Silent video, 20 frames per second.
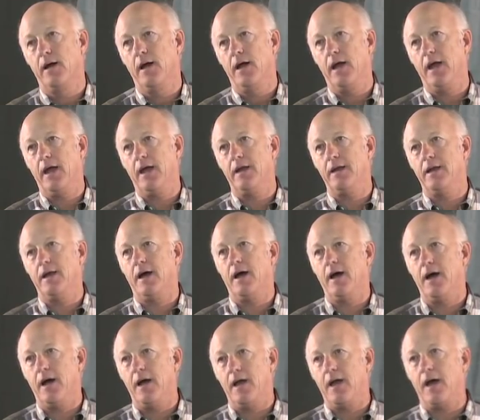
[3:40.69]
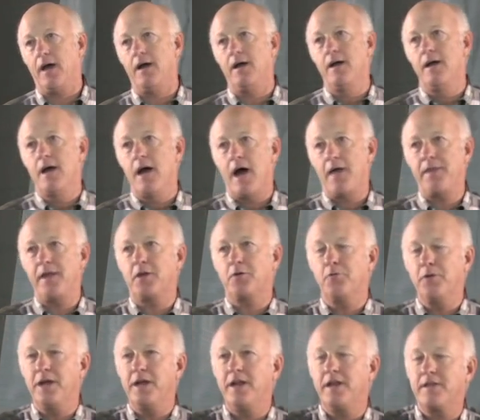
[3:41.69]
And I think
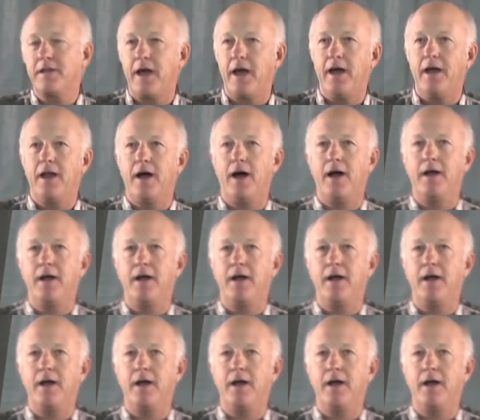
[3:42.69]
reading that,